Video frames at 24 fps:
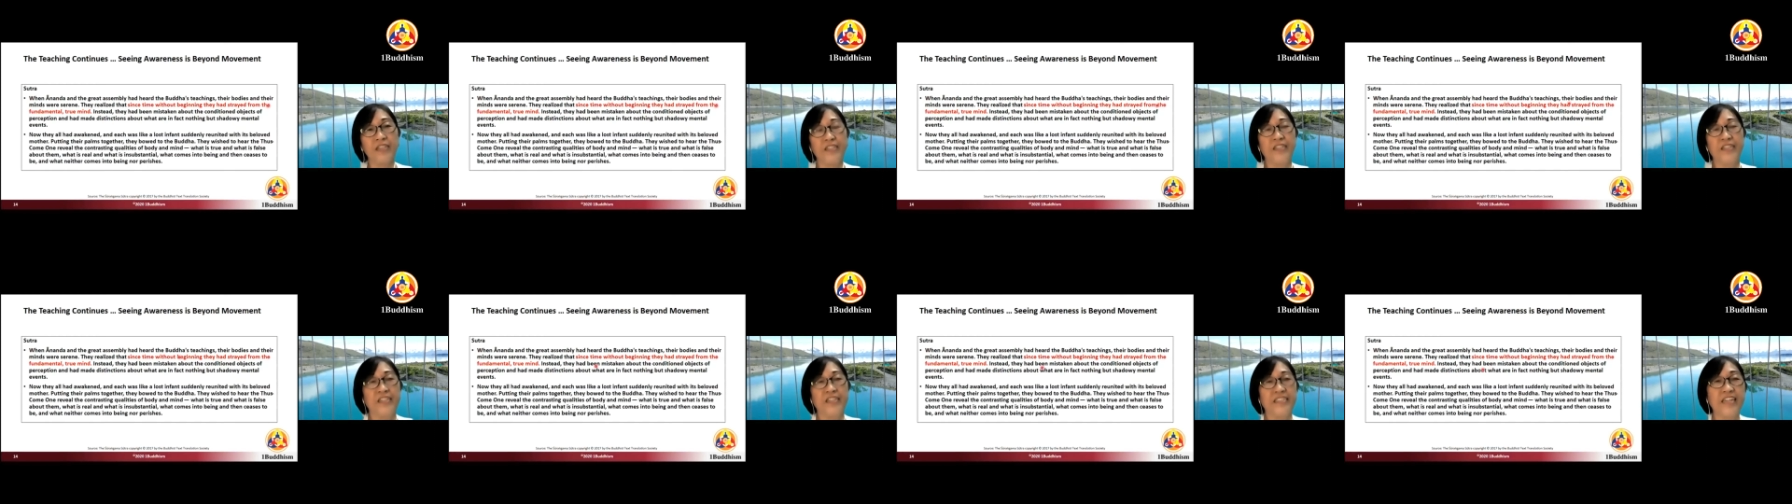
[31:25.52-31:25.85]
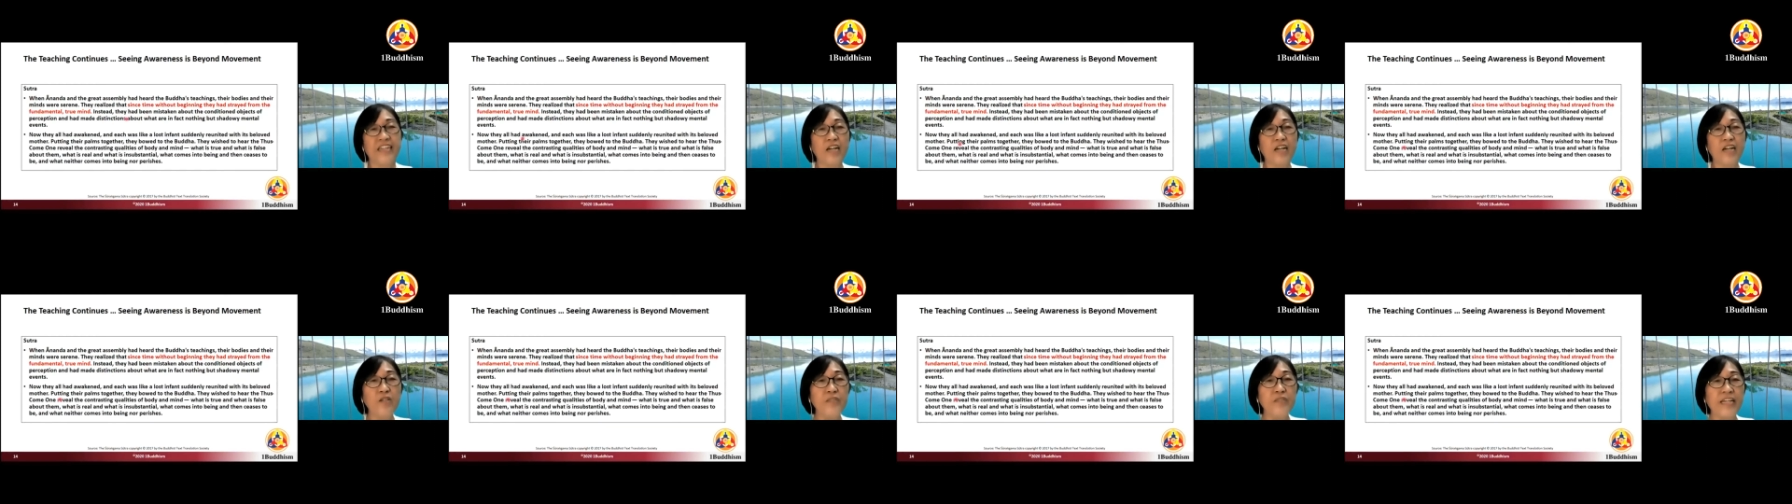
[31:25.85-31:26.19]

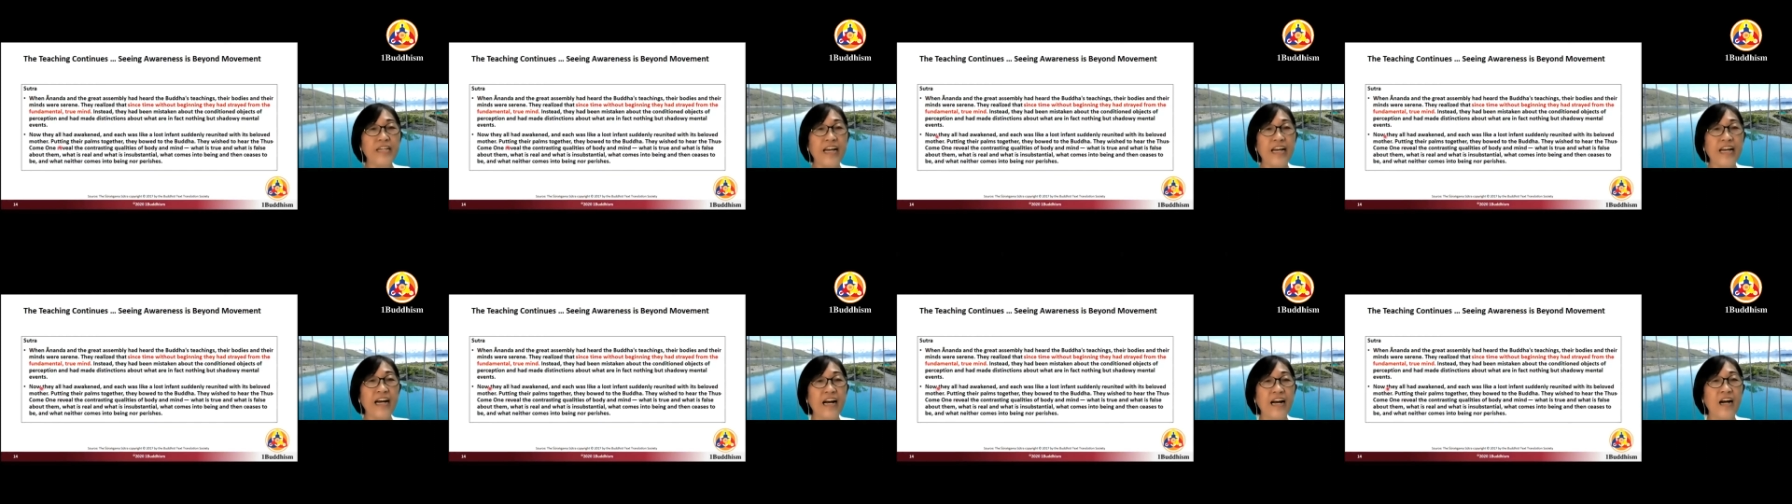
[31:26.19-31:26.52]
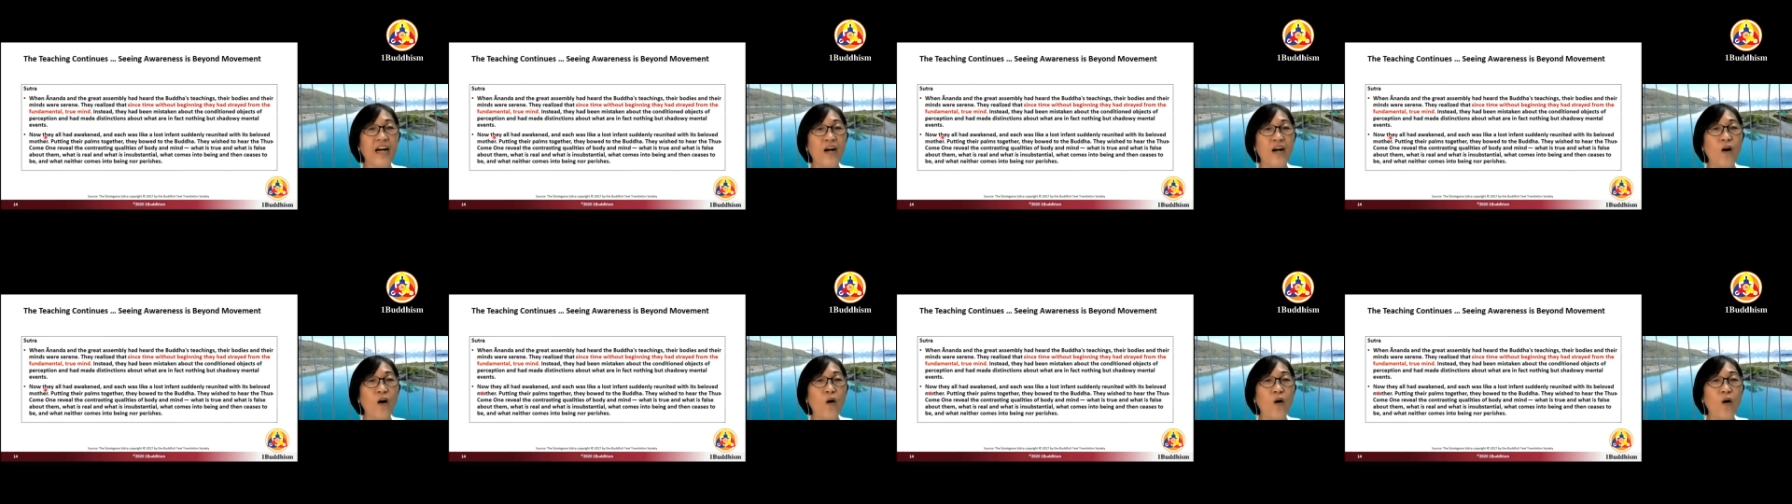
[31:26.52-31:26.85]
Now they
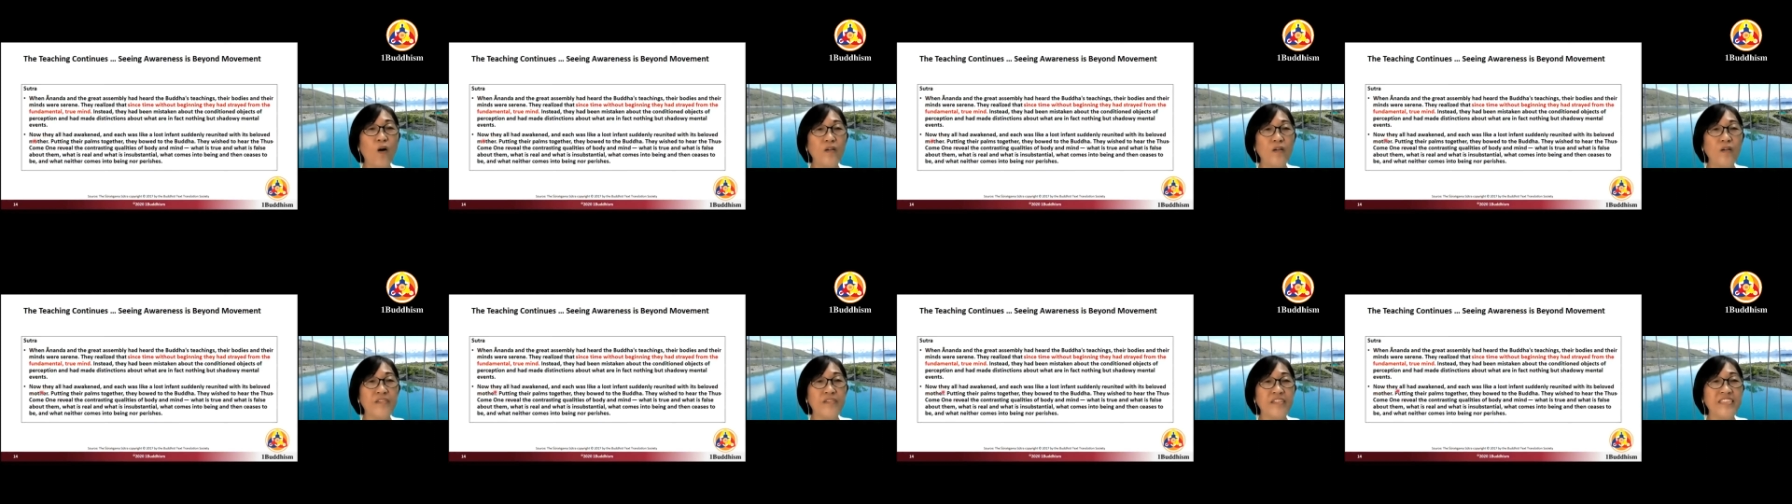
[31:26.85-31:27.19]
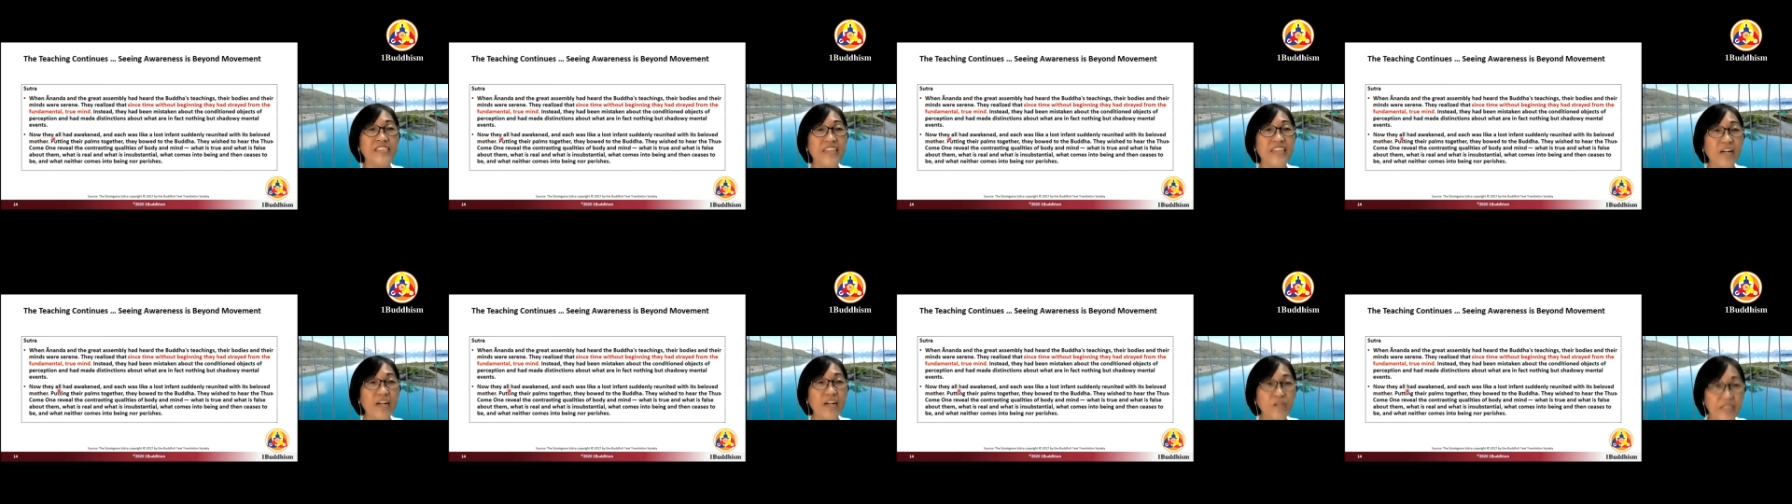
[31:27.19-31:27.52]
had
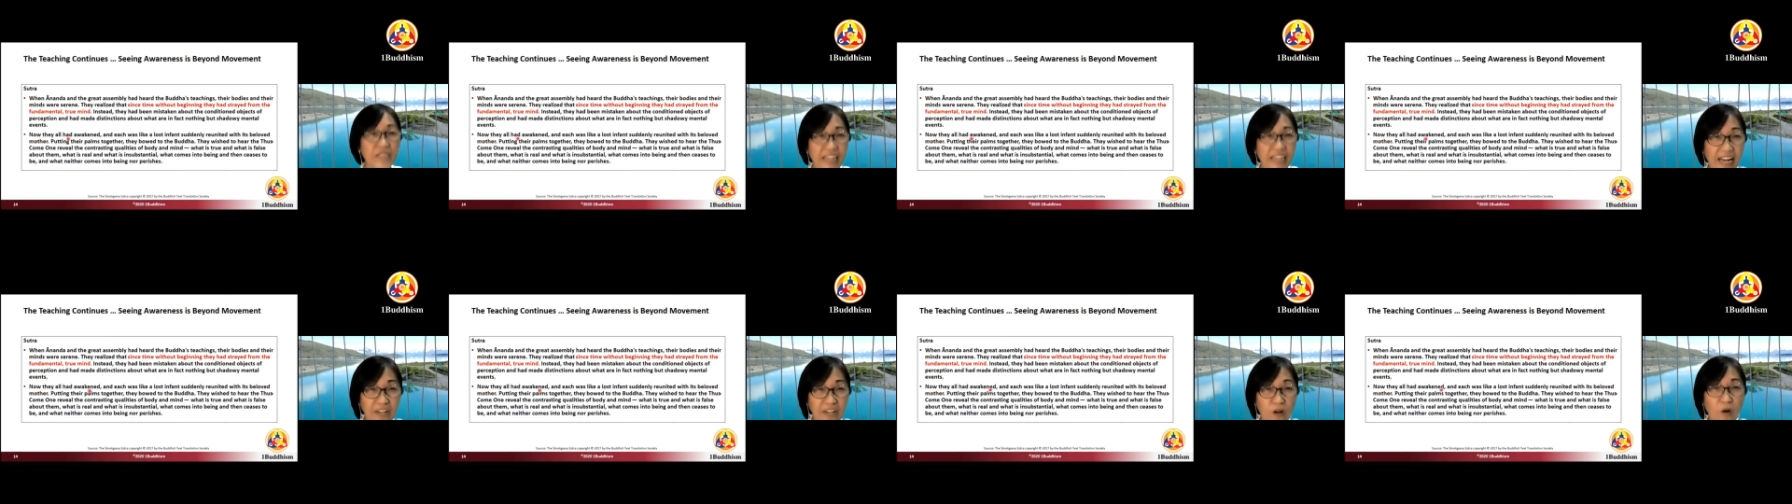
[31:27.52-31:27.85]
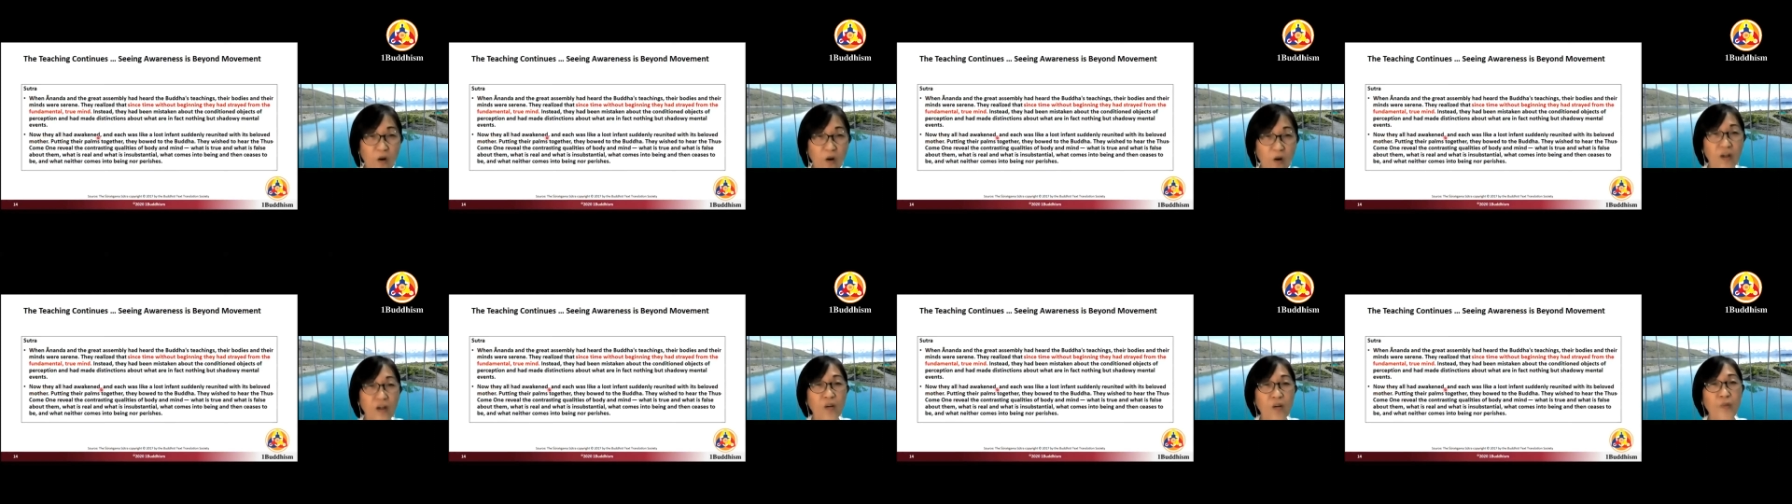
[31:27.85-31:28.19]

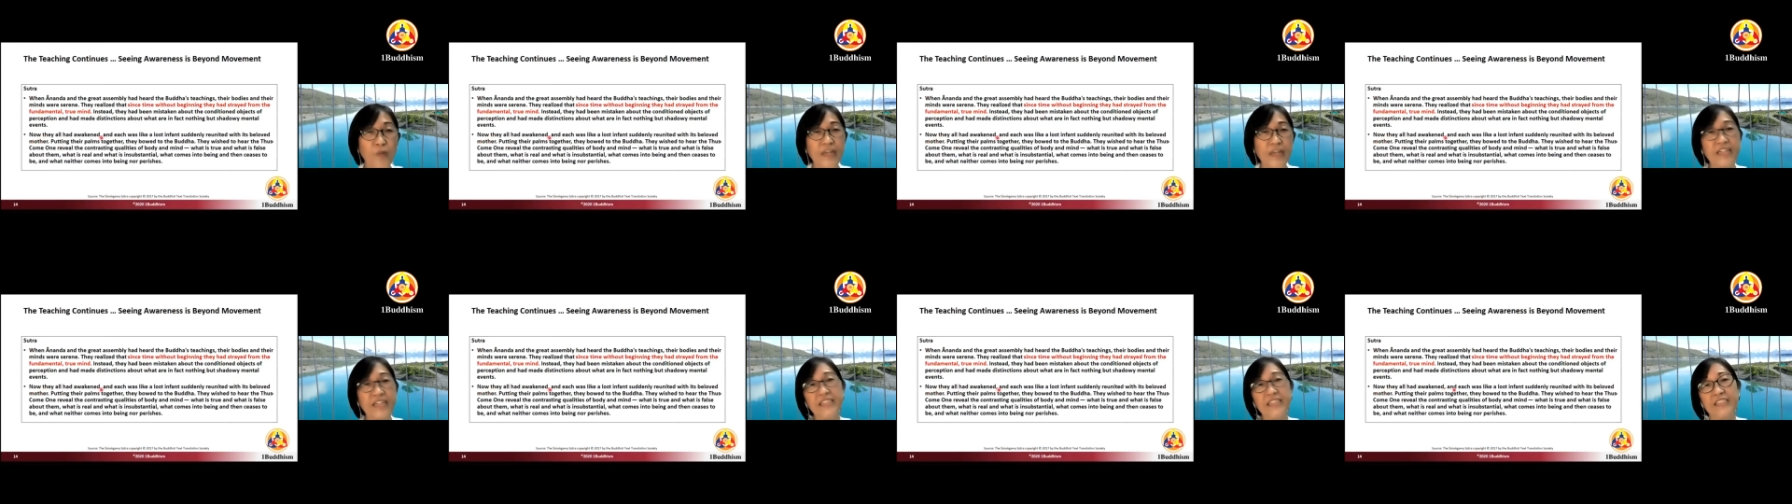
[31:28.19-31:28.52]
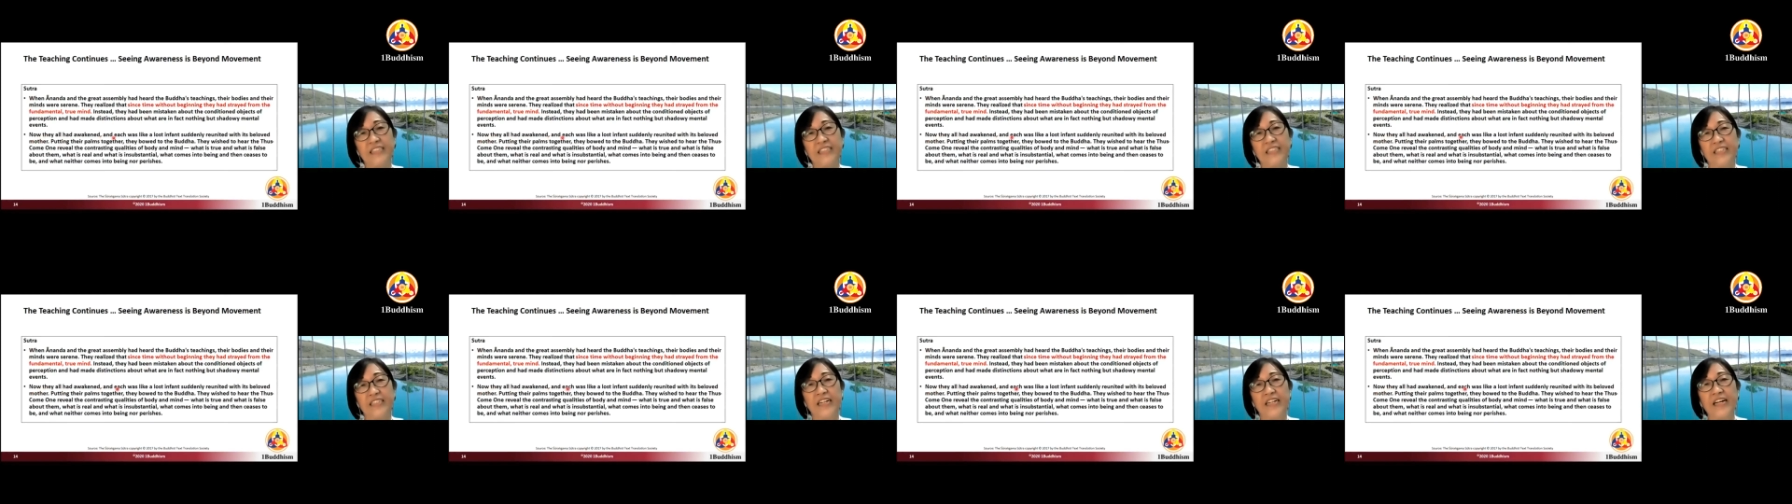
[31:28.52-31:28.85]
all awakened,